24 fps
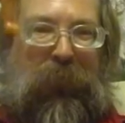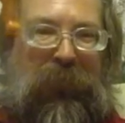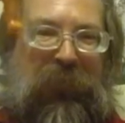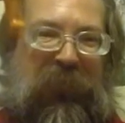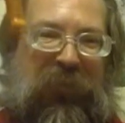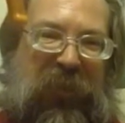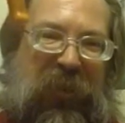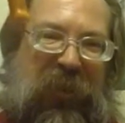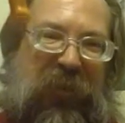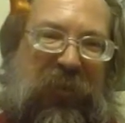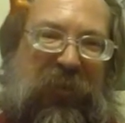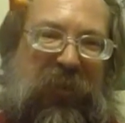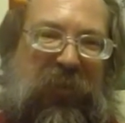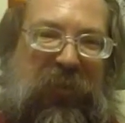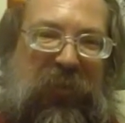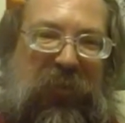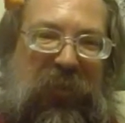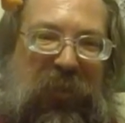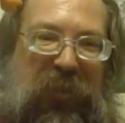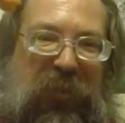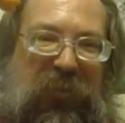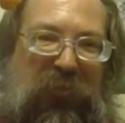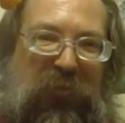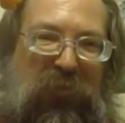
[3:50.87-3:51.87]
say that
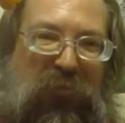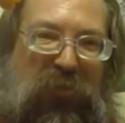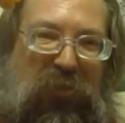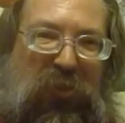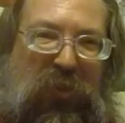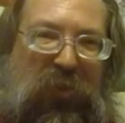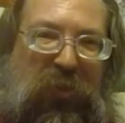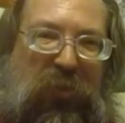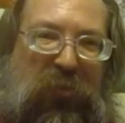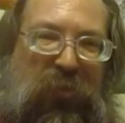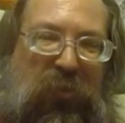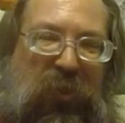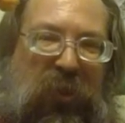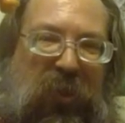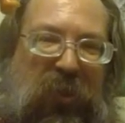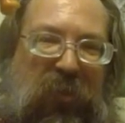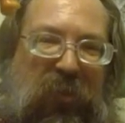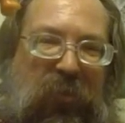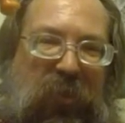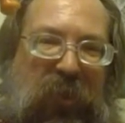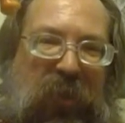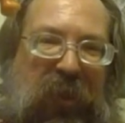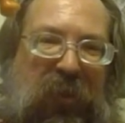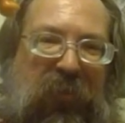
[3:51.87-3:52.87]
these were already
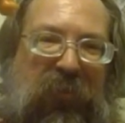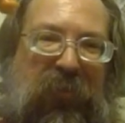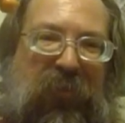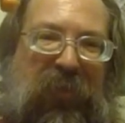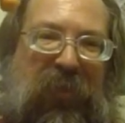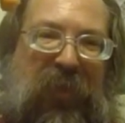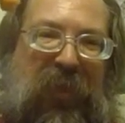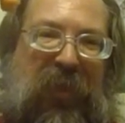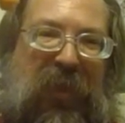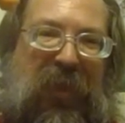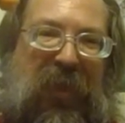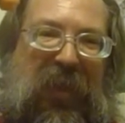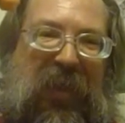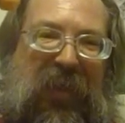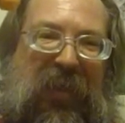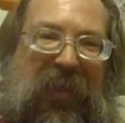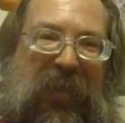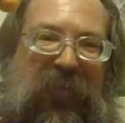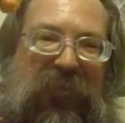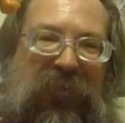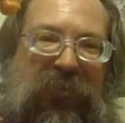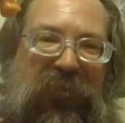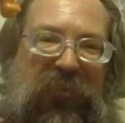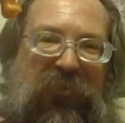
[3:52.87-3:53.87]
around in the
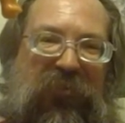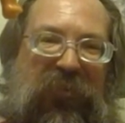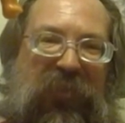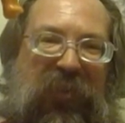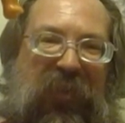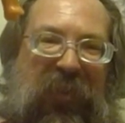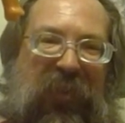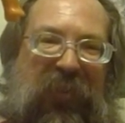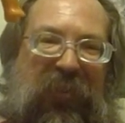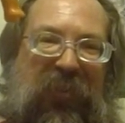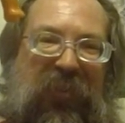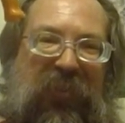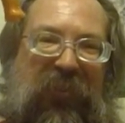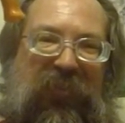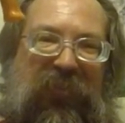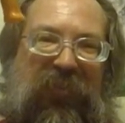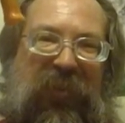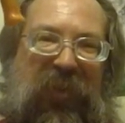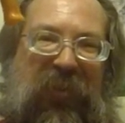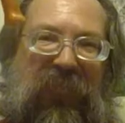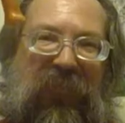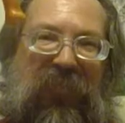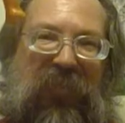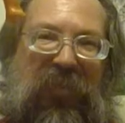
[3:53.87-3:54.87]
80s, if not the
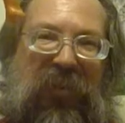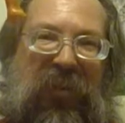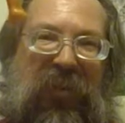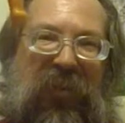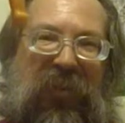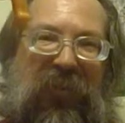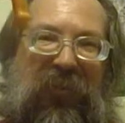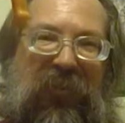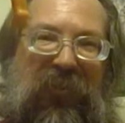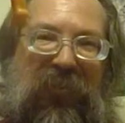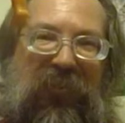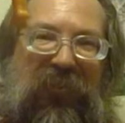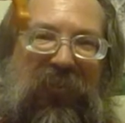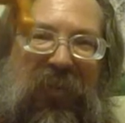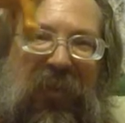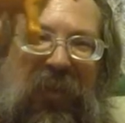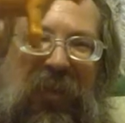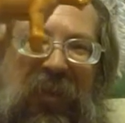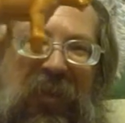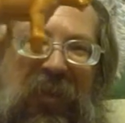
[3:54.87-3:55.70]
70s.